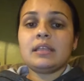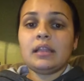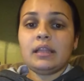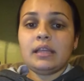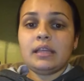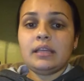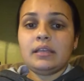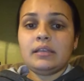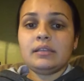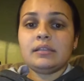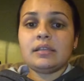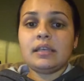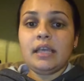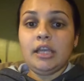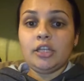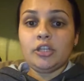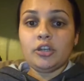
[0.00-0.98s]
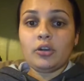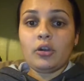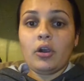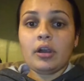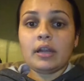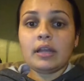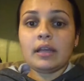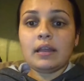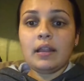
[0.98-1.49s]
Lee's
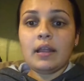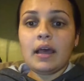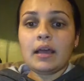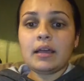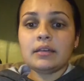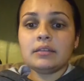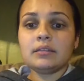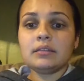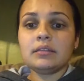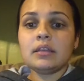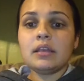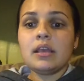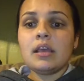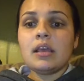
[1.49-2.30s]
kindergarten class.